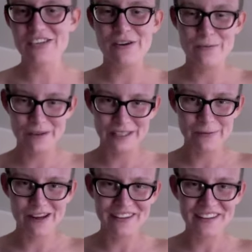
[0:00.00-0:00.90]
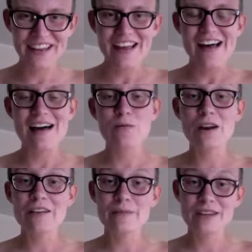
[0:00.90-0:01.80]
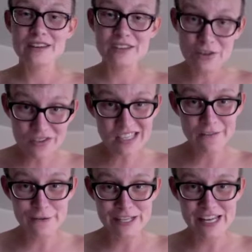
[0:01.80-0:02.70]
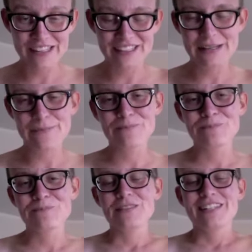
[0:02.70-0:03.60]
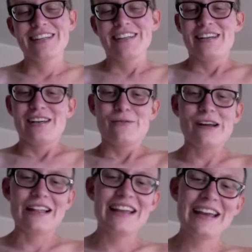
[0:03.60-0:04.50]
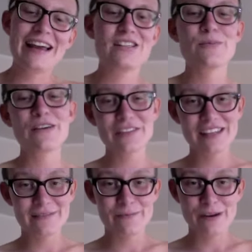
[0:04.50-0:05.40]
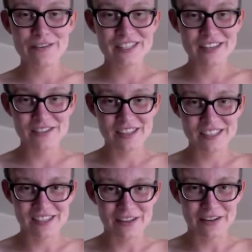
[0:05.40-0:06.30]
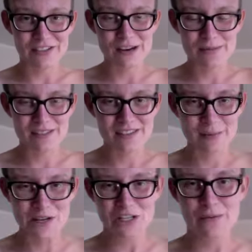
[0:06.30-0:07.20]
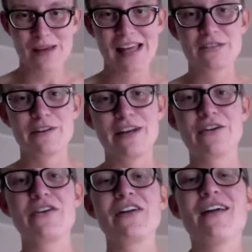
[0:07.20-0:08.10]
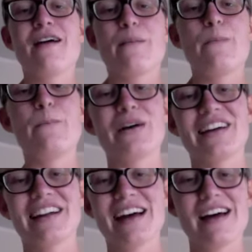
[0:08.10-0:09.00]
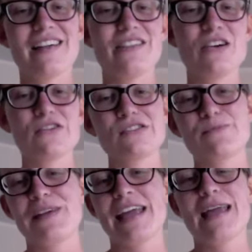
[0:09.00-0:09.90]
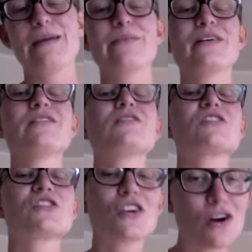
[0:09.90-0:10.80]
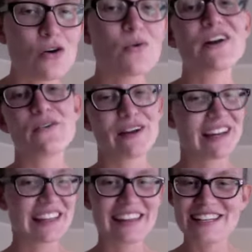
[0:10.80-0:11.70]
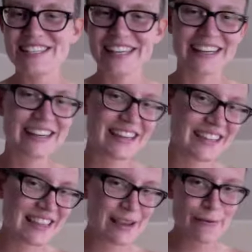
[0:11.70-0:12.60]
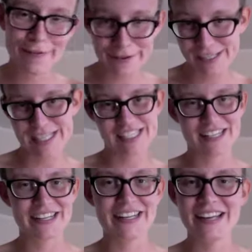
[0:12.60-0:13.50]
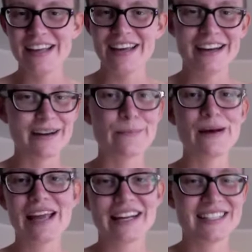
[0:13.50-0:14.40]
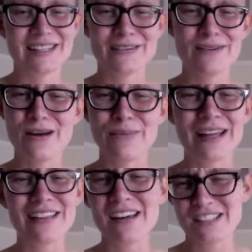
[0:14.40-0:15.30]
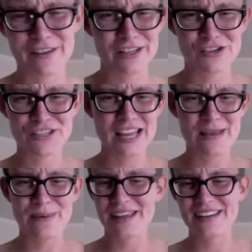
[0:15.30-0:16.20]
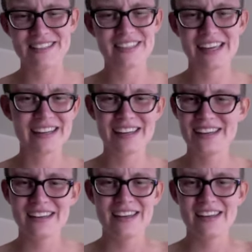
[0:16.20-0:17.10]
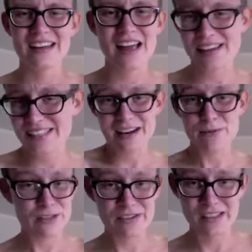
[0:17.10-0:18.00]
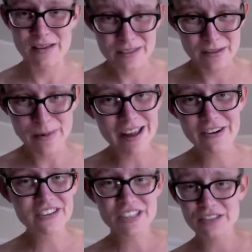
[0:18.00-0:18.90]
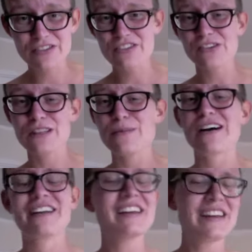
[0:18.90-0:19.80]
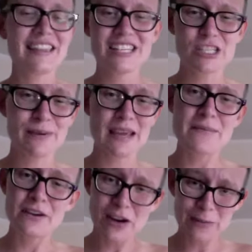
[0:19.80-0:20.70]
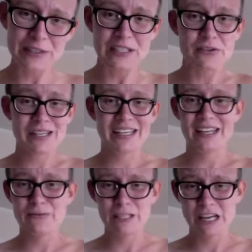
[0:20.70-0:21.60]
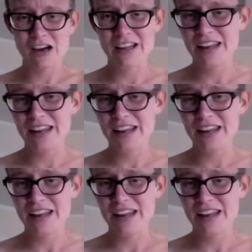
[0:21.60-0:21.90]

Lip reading: going really well. What I've been using for the healing, well, I was previously using the silicone strips, as I mentioned in my last video, but those became so annoying. They just, like, they refused to stick. I had to apply lots of extra tape, and, like I I was using the binder too to hold them on. That just became incredibly annoying and really hot,